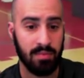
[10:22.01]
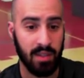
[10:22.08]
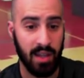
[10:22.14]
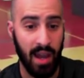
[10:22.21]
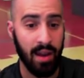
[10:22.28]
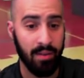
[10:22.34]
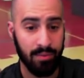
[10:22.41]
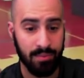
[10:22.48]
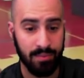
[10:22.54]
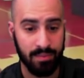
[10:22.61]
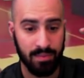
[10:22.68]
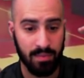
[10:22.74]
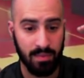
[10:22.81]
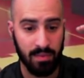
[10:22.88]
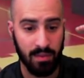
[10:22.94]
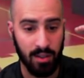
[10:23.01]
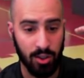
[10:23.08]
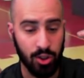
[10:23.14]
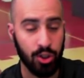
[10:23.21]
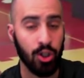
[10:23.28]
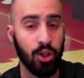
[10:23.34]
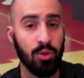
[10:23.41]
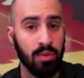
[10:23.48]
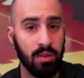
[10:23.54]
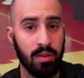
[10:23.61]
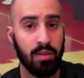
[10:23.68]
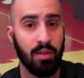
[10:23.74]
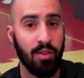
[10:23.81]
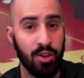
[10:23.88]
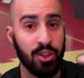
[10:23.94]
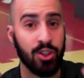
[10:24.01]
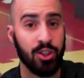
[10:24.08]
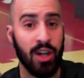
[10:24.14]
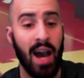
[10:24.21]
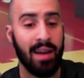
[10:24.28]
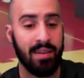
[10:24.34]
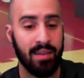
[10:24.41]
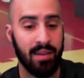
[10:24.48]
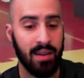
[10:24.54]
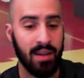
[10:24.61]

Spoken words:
Okay? Shoot the shot.